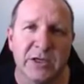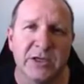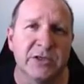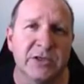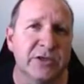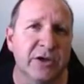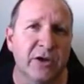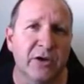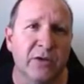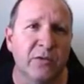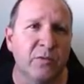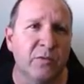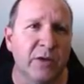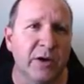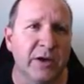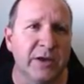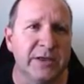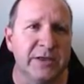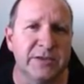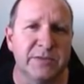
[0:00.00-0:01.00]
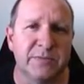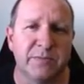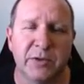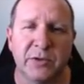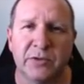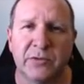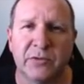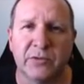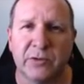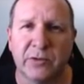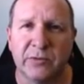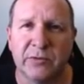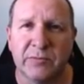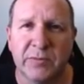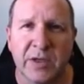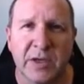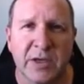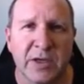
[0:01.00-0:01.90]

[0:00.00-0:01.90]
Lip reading: So what is Builderall?